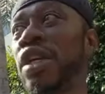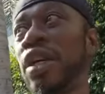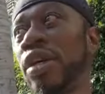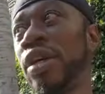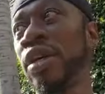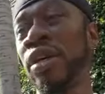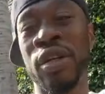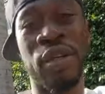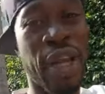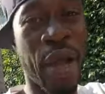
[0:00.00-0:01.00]
there.
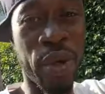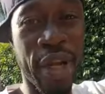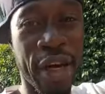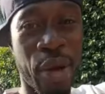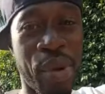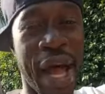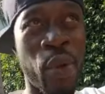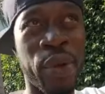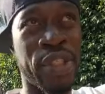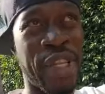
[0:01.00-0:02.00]
Like, what kind of
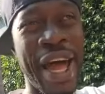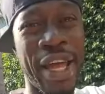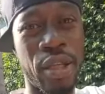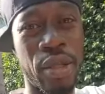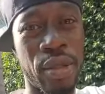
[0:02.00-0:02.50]
power is that?